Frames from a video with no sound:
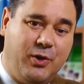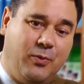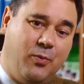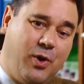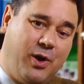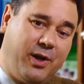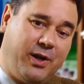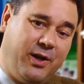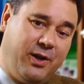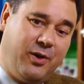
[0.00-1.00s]
work
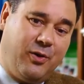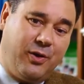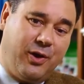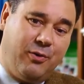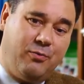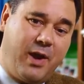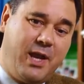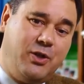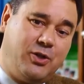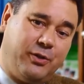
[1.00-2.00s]
on a
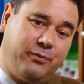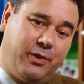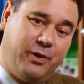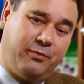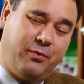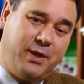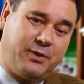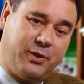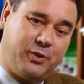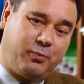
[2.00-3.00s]
range of
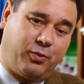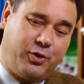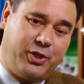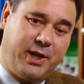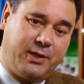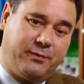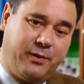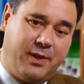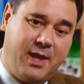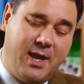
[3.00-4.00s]
research projects for
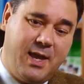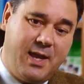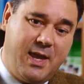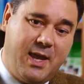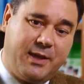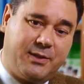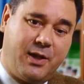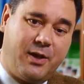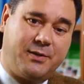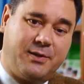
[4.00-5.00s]
the
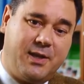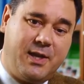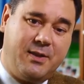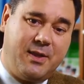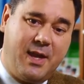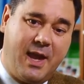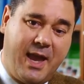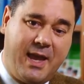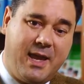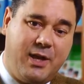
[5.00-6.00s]
ESRC, the
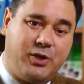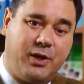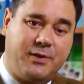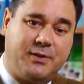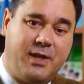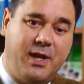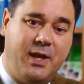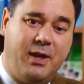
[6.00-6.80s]
AHRC,